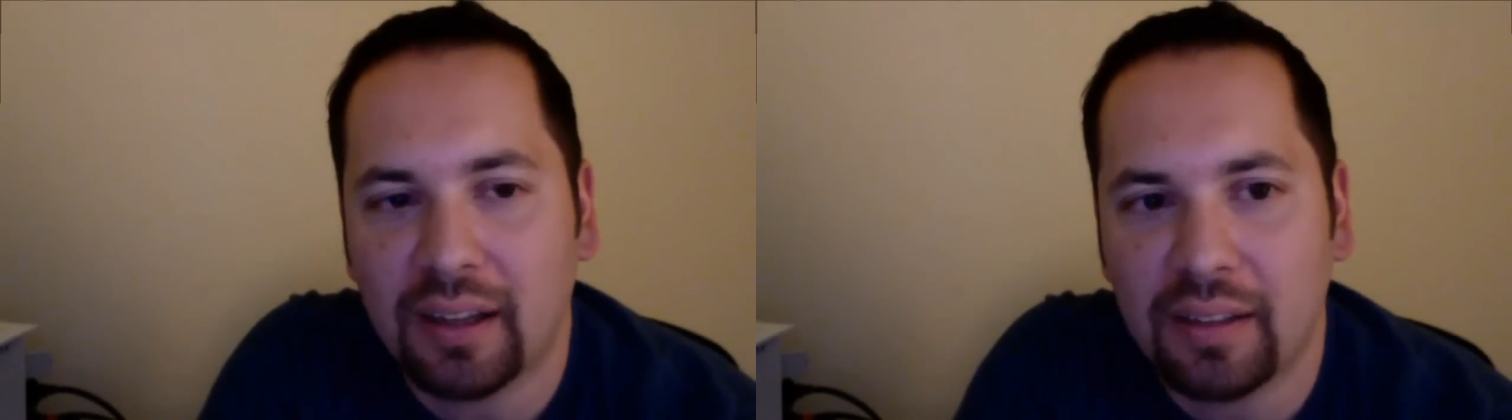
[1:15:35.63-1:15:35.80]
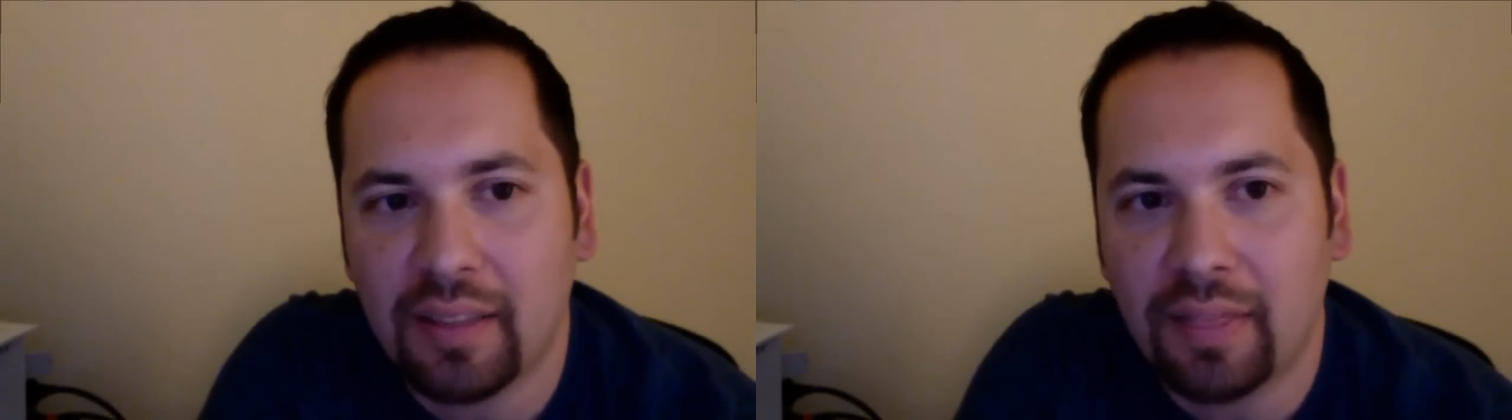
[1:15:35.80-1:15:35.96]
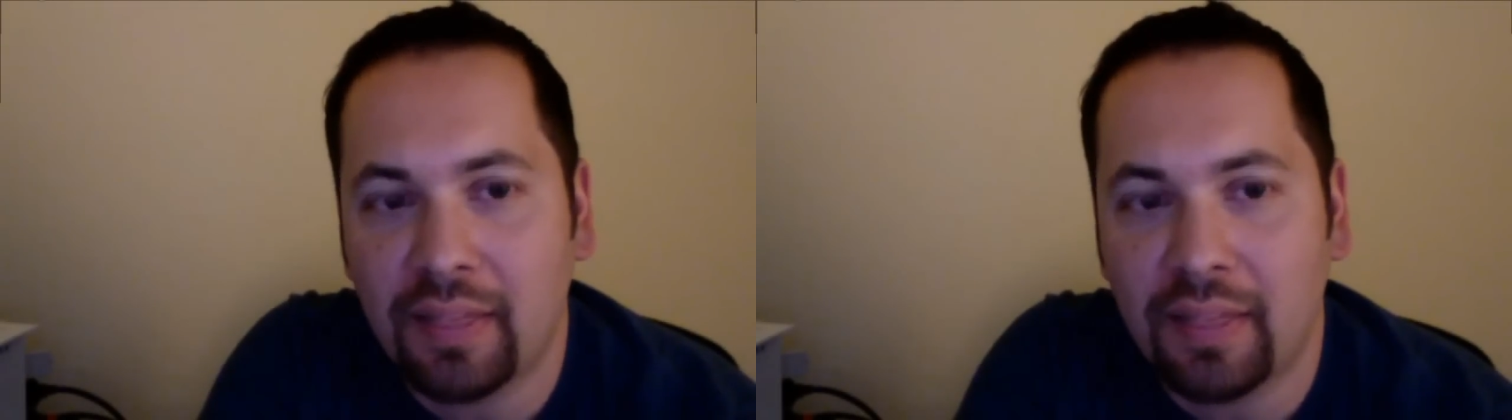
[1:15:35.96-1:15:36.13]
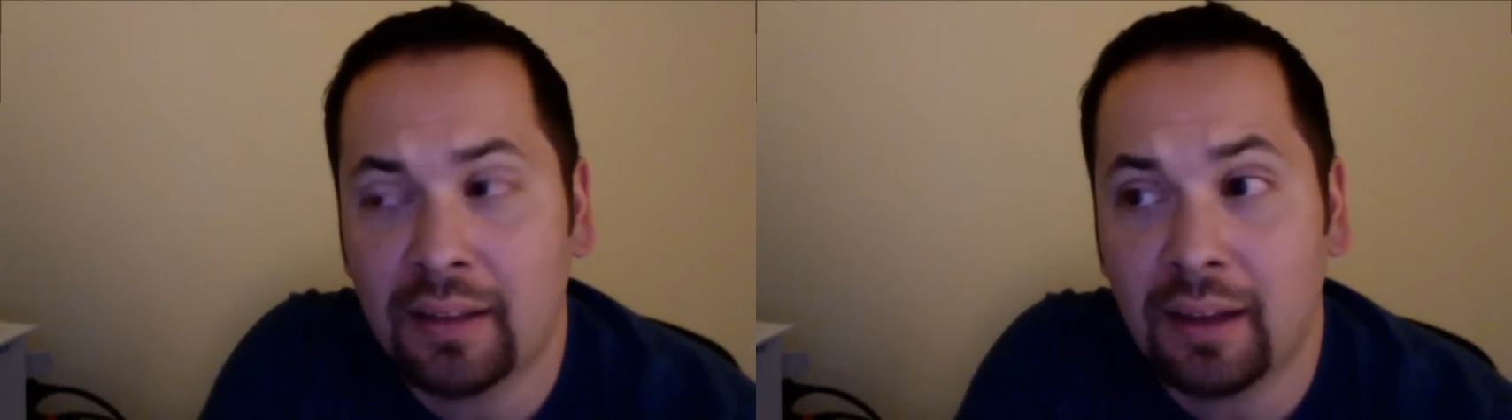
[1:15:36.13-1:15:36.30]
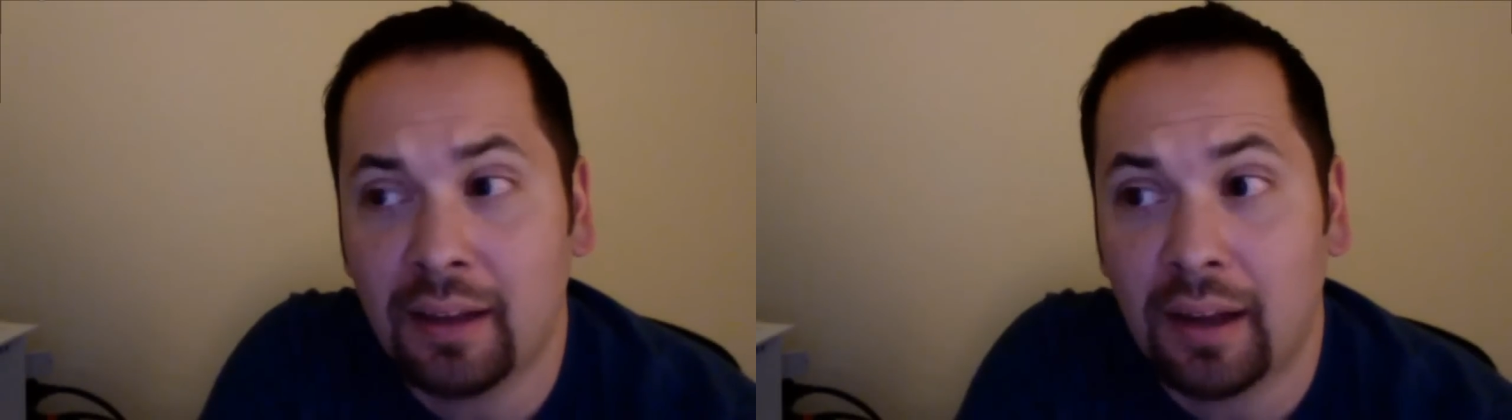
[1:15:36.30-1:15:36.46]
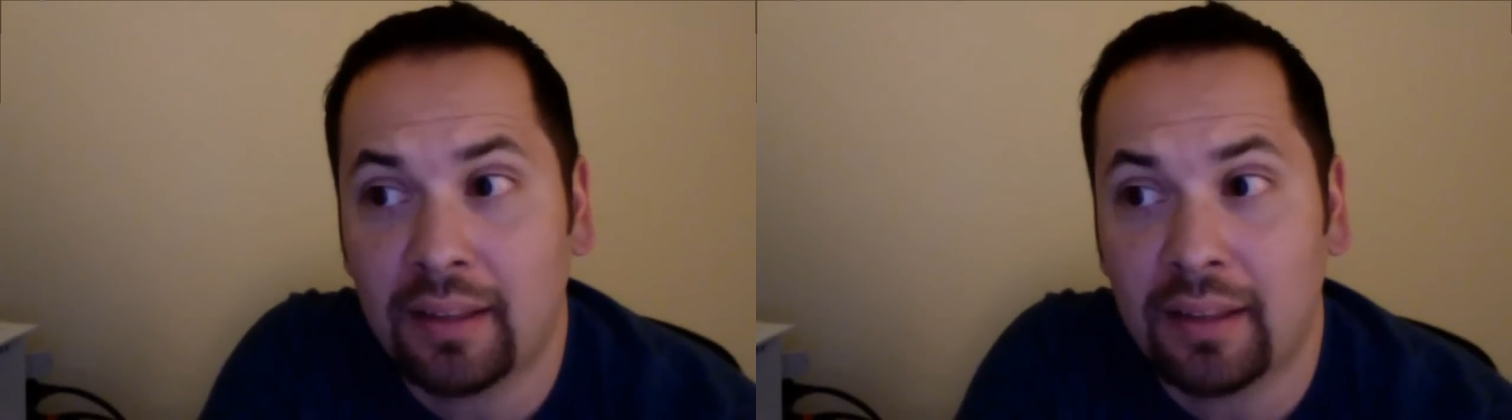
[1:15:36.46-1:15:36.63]
that thing,
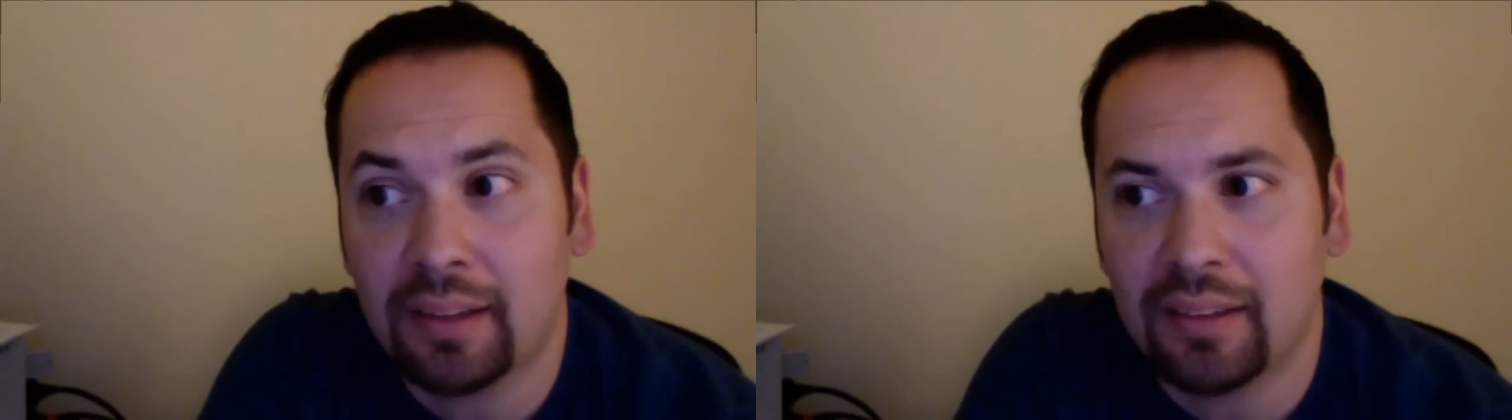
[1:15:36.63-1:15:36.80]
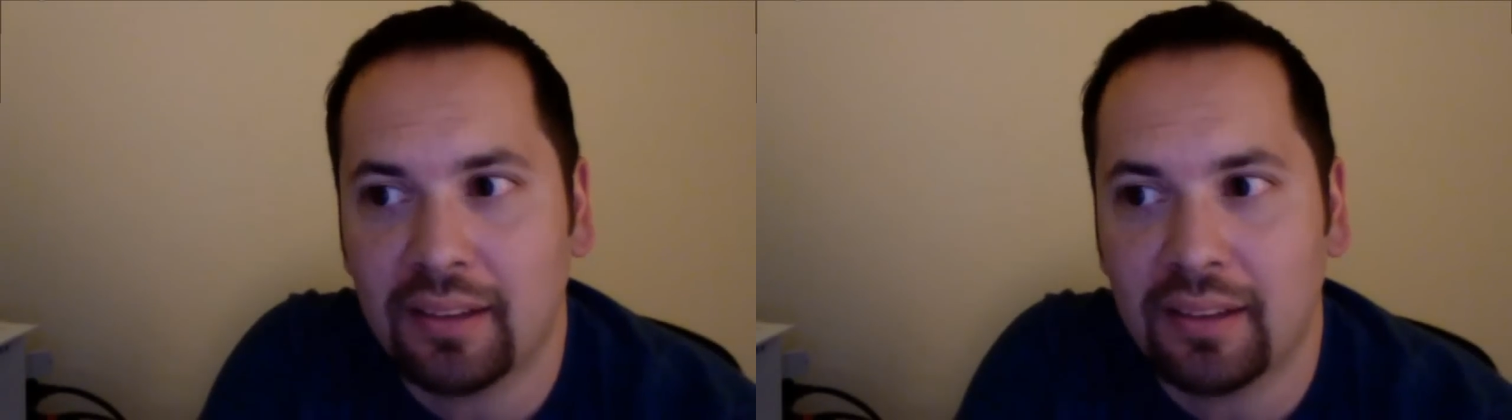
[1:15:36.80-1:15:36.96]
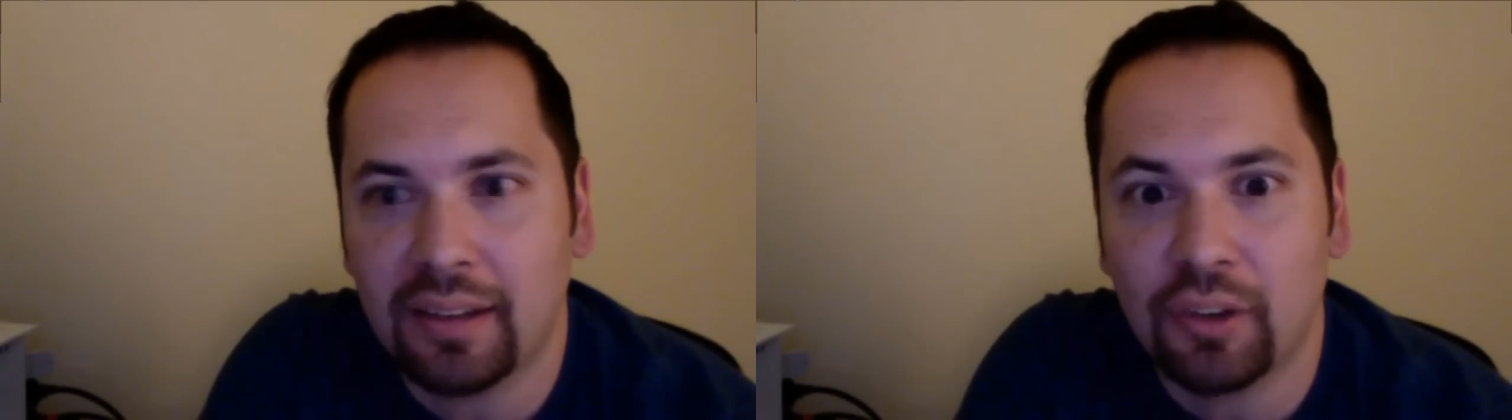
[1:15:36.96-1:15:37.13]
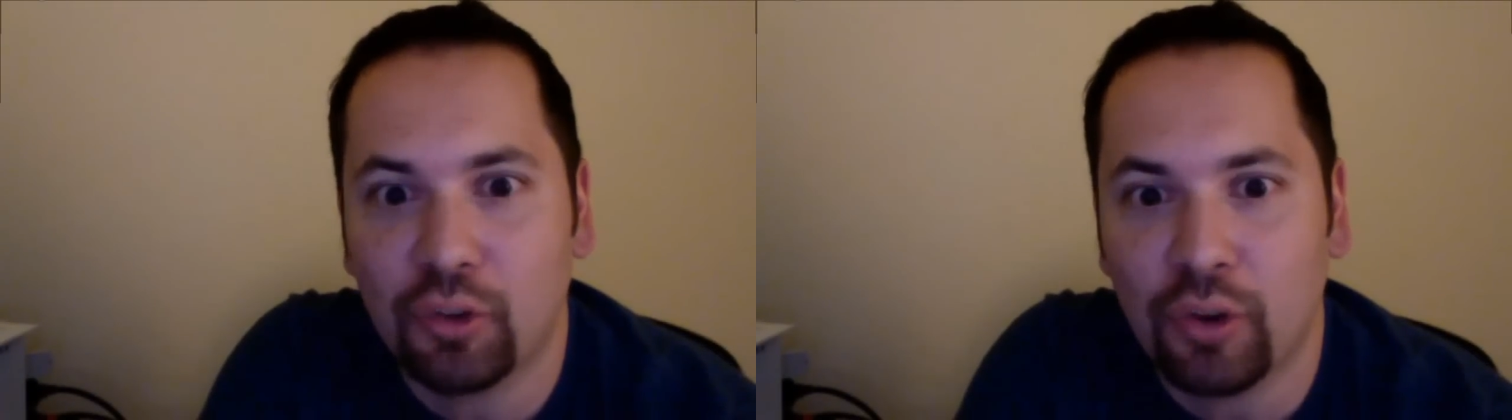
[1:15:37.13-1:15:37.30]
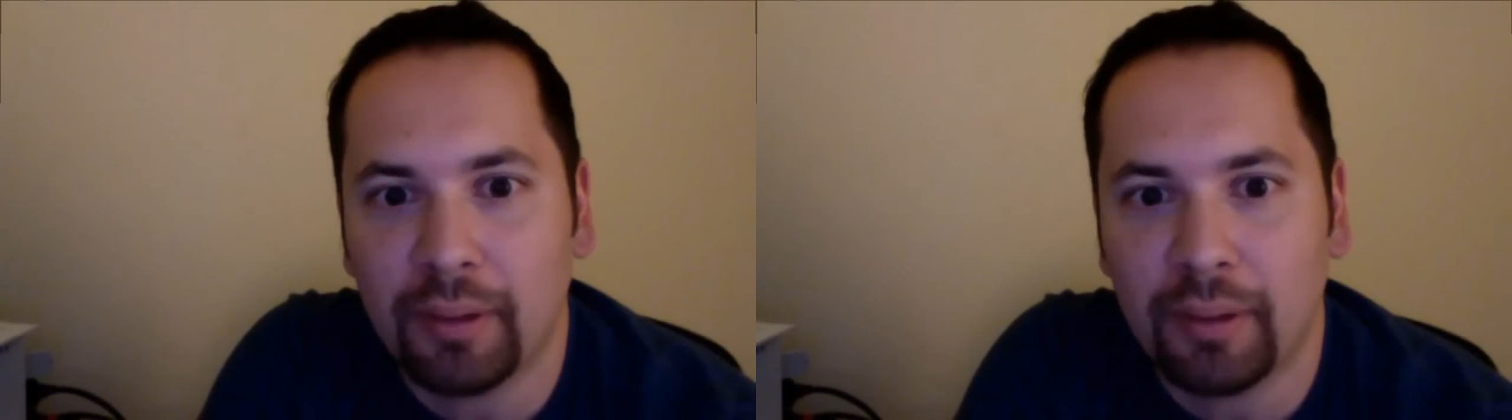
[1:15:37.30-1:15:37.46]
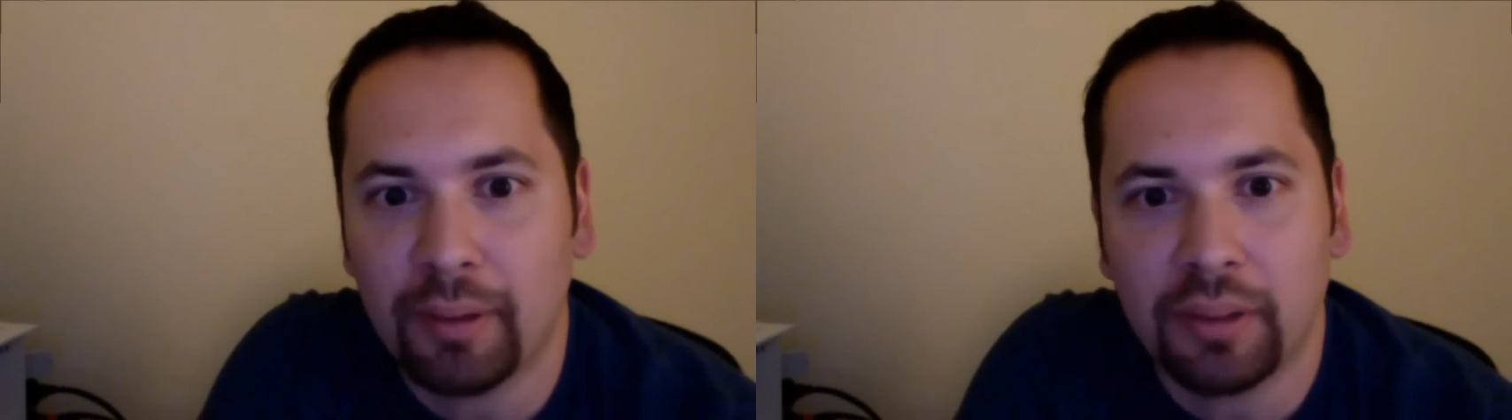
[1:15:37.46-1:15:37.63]
I guess it did
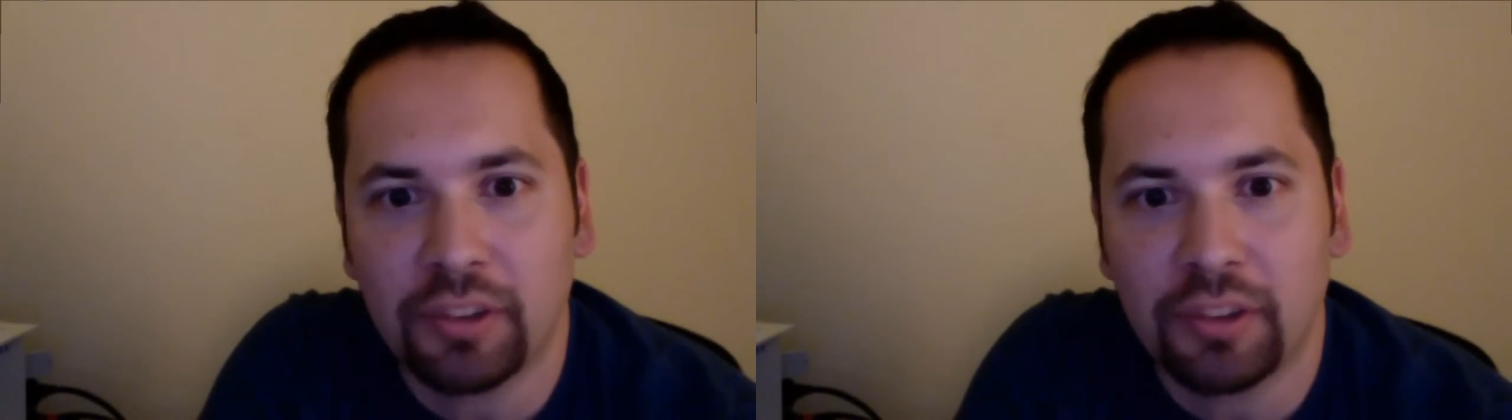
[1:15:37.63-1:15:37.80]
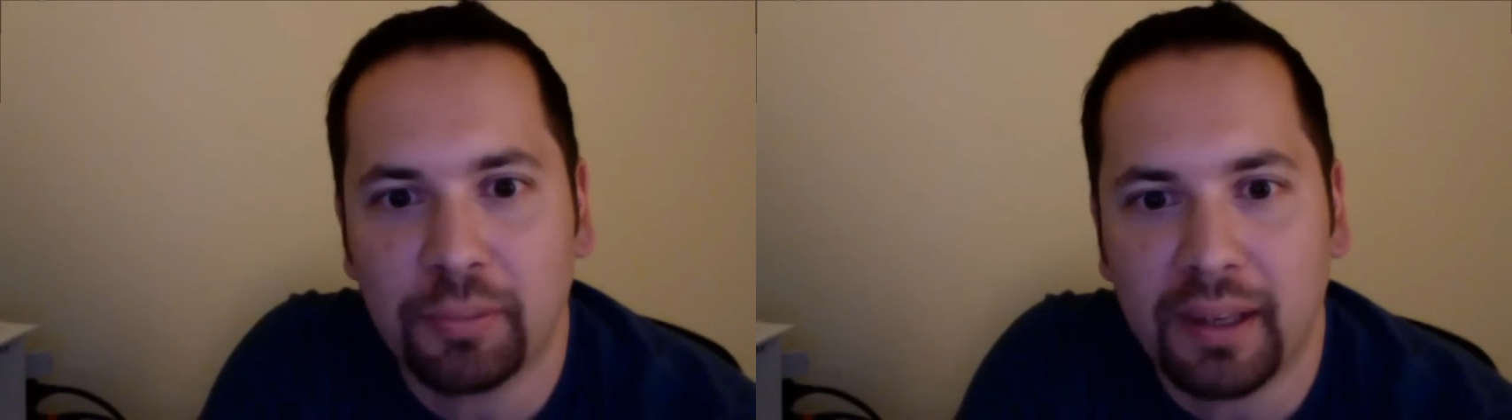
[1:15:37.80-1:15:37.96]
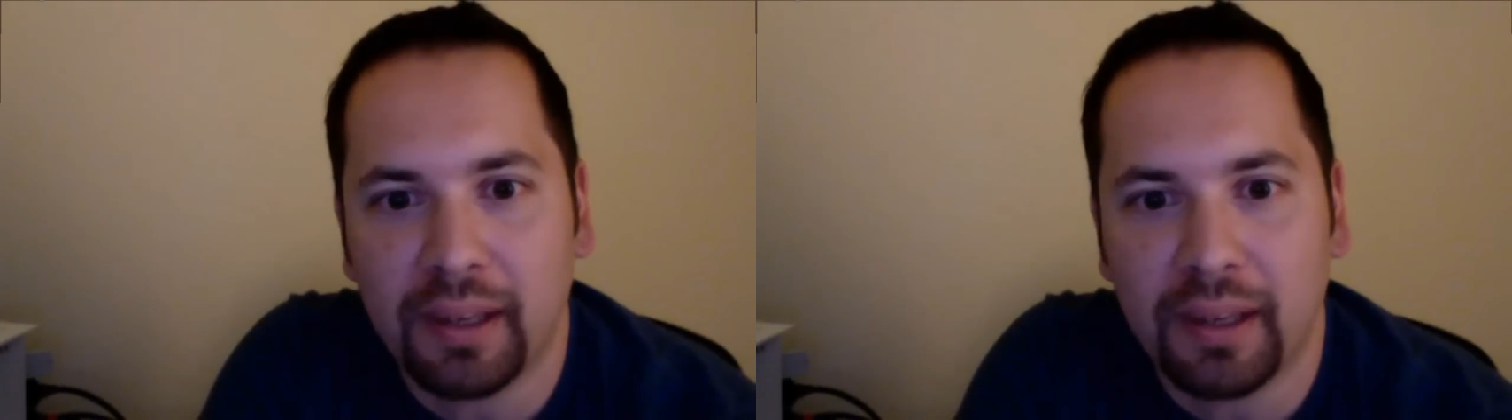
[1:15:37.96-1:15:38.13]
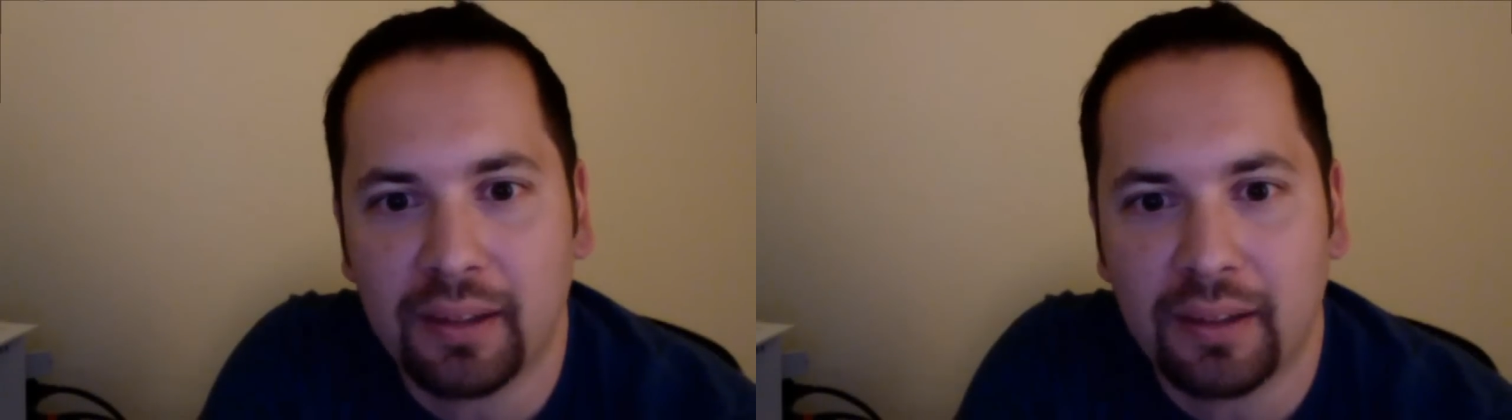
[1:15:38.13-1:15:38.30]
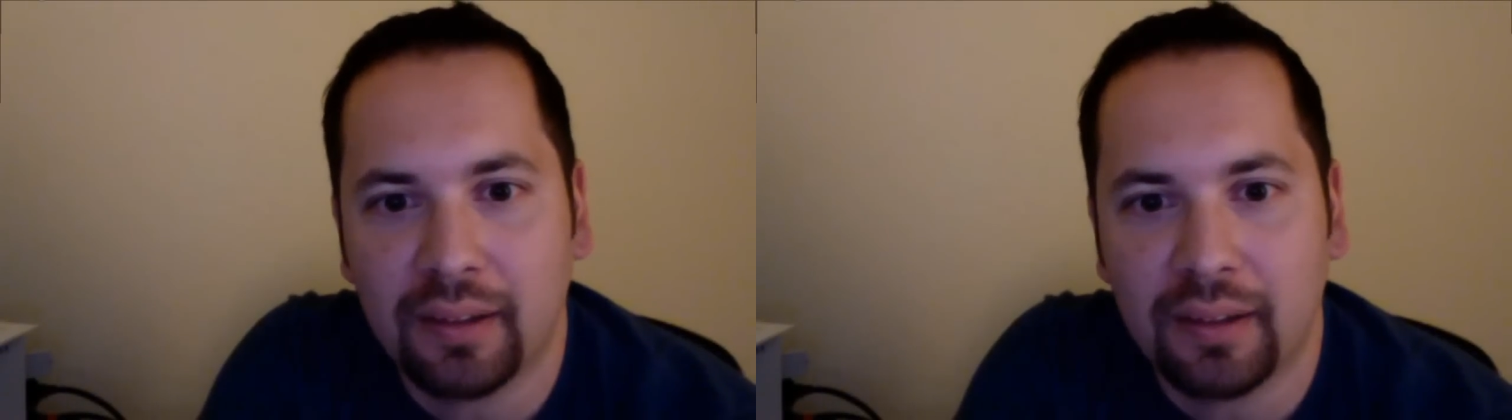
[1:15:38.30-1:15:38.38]
incredibly well in Japan.